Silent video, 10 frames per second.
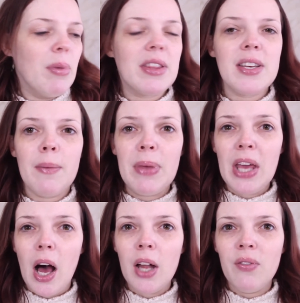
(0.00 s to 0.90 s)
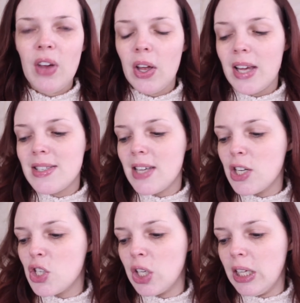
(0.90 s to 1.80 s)
But the Beyond Veil
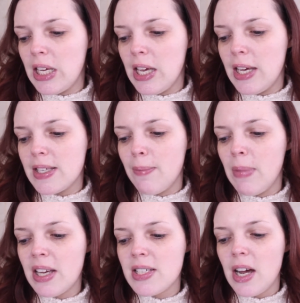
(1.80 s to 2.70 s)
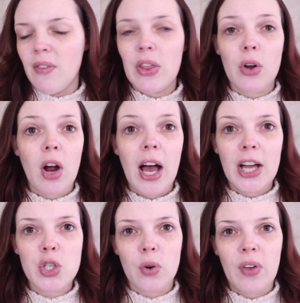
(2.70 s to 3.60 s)
essentially is a mix of their
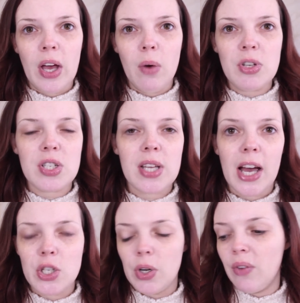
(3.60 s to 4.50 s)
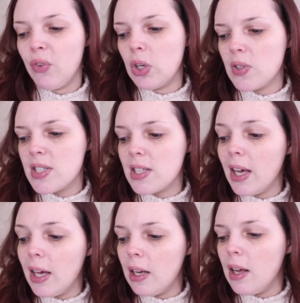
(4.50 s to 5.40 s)
Hydra Veil, which is hydrating for your
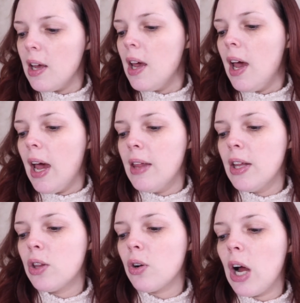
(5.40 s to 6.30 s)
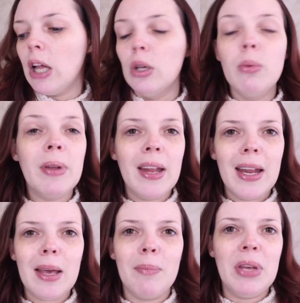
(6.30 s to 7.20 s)
skin, and then their
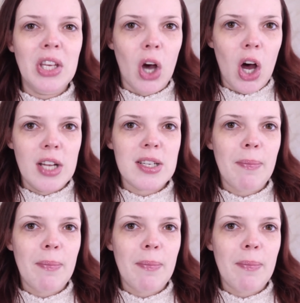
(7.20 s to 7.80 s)
Illuminating Beyond